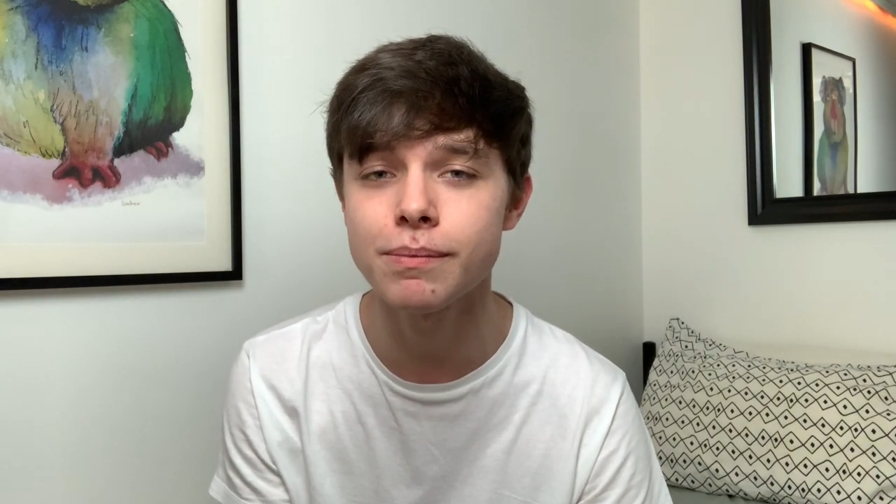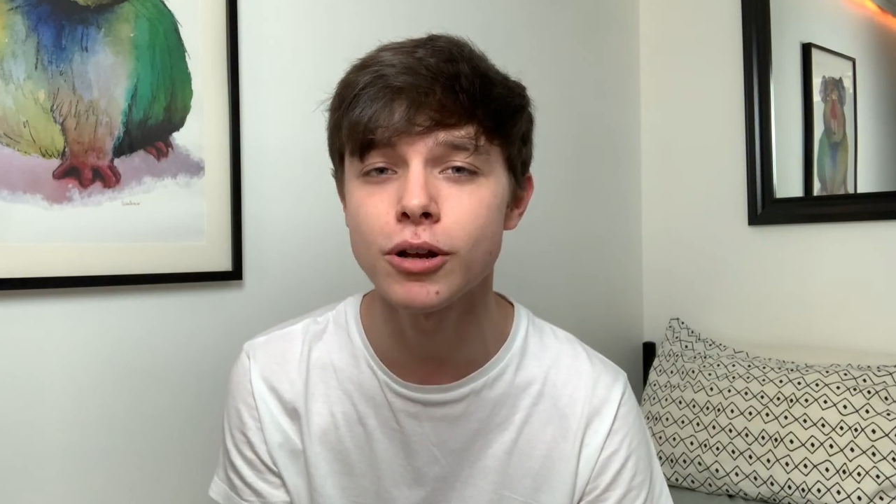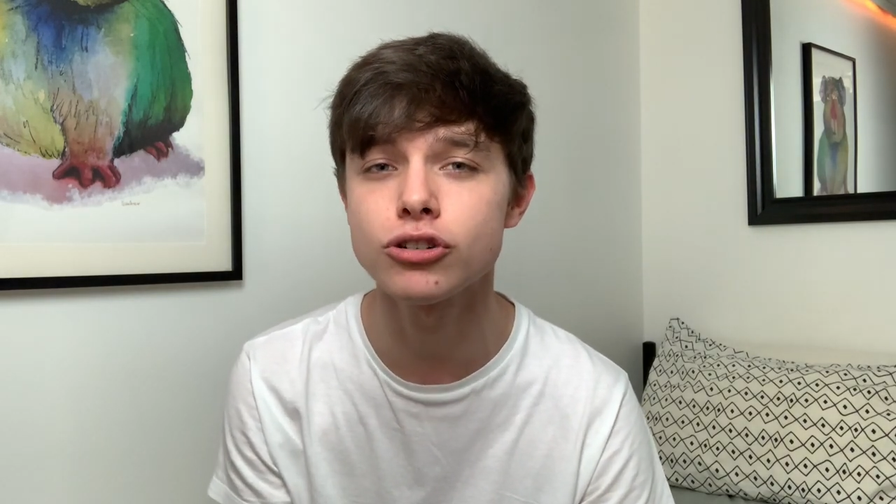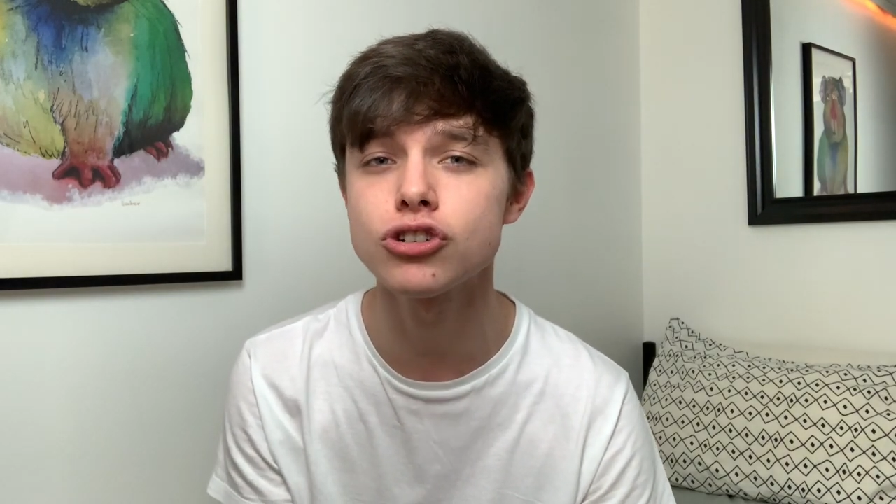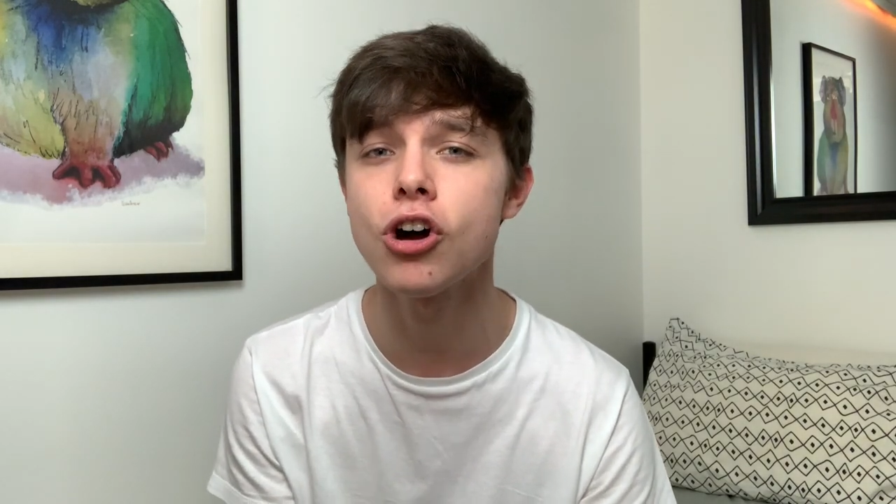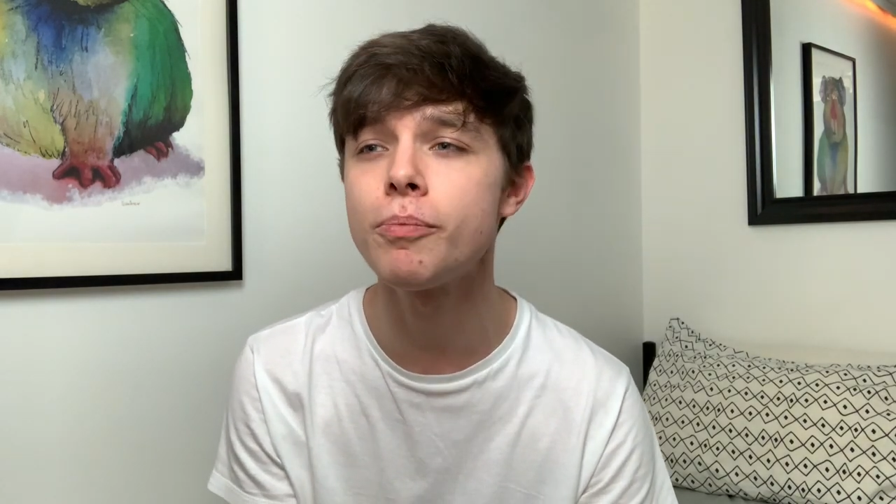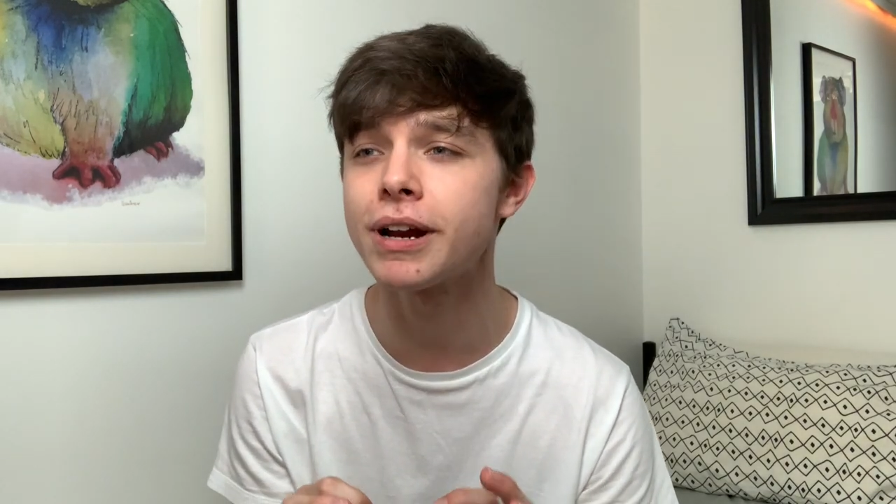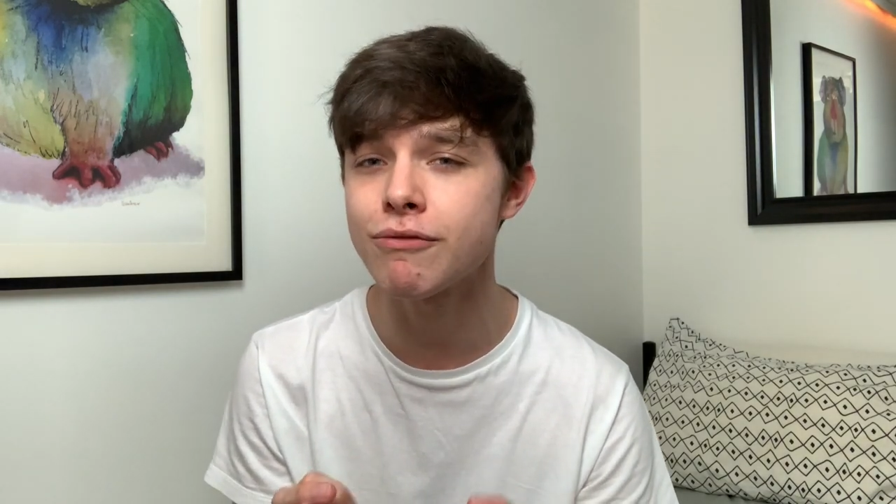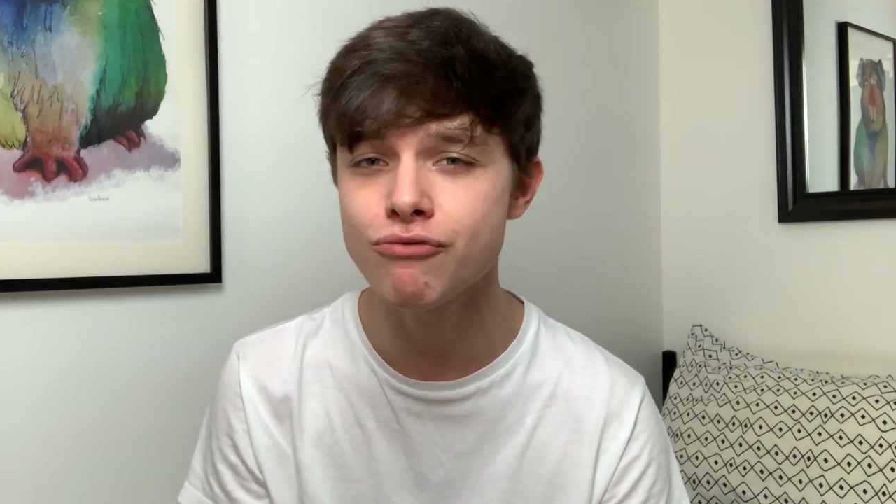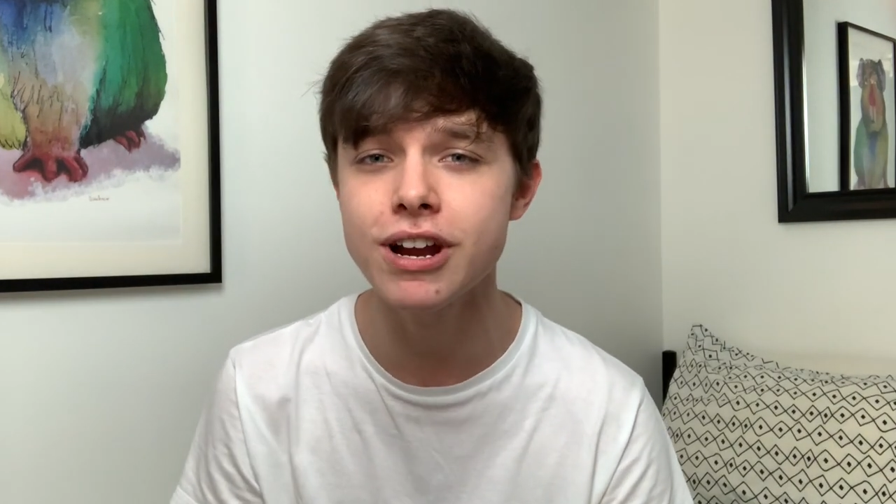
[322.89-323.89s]
I'm not sure, but
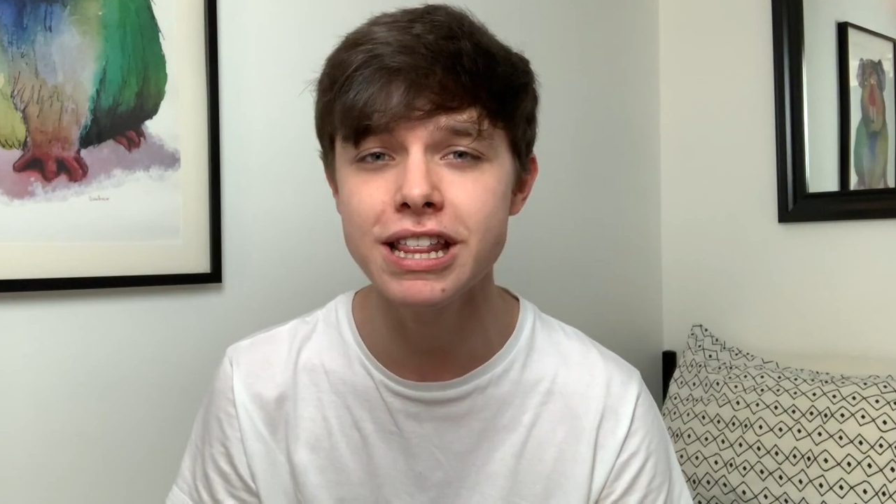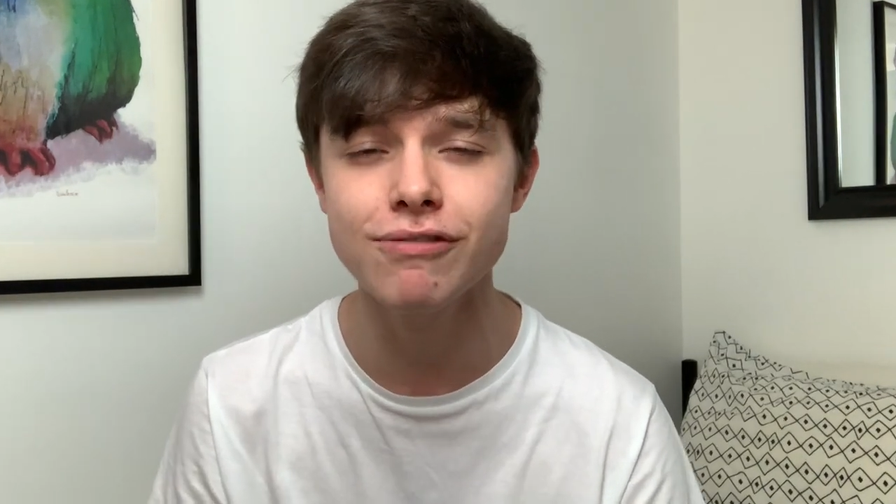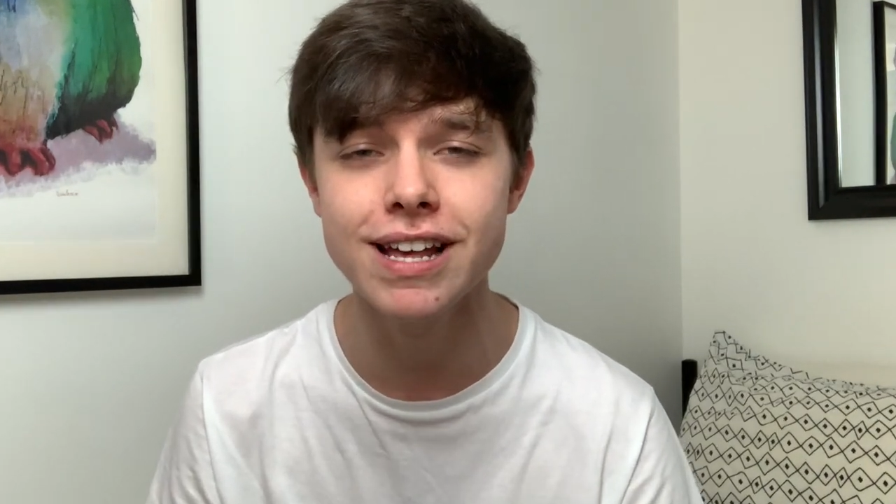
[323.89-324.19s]
I really,